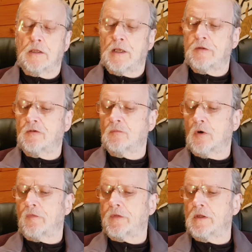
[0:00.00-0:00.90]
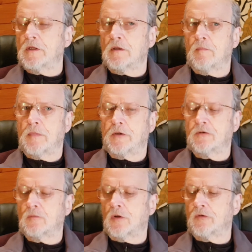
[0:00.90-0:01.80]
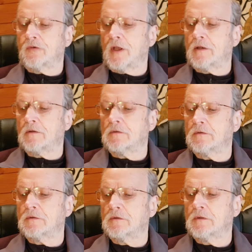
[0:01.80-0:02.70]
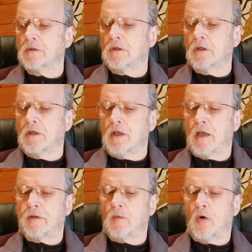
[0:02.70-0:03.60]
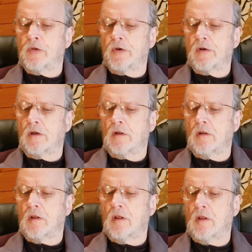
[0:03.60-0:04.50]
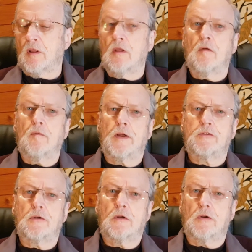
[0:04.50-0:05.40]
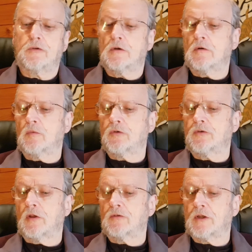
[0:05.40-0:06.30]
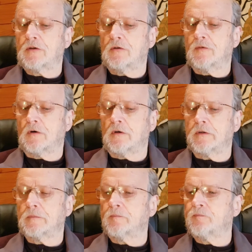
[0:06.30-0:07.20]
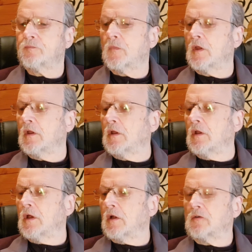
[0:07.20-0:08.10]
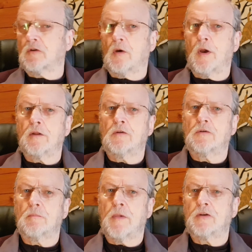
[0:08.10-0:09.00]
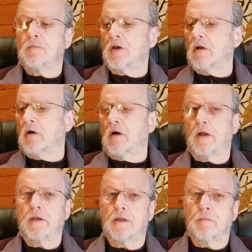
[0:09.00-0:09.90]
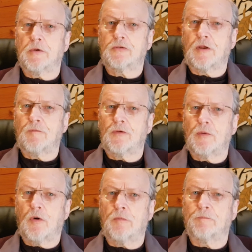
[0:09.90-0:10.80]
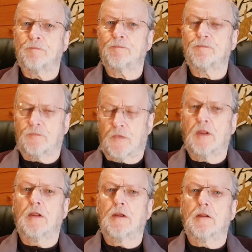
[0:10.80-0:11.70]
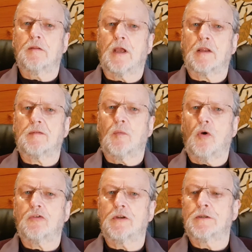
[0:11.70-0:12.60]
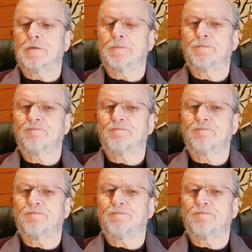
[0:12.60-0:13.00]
Now this is what the Blessed One said, and the wanderer Vacchagotta was satisfied. And so ends Majjhima Nikaya number 71. Thanks for watching.